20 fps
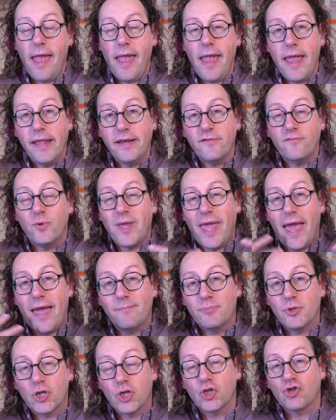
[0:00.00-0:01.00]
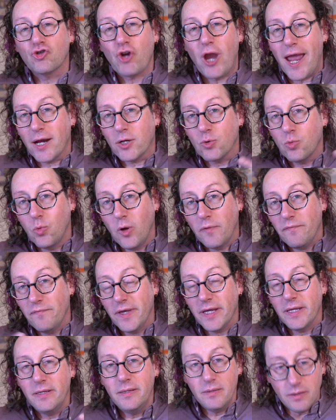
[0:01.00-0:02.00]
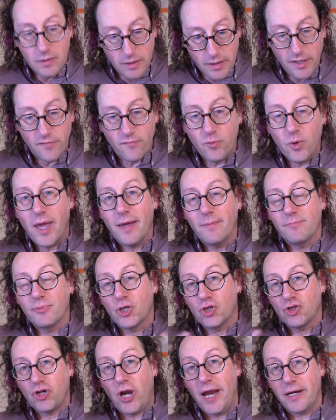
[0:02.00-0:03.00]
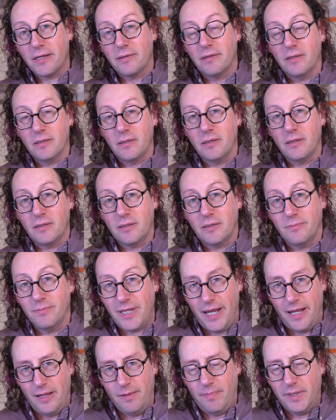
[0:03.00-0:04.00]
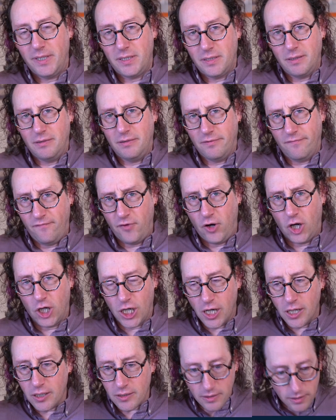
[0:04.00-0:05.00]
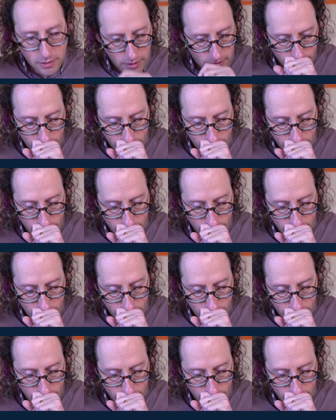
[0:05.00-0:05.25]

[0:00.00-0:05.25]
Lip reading: And if we abstract the system to help us see the forest,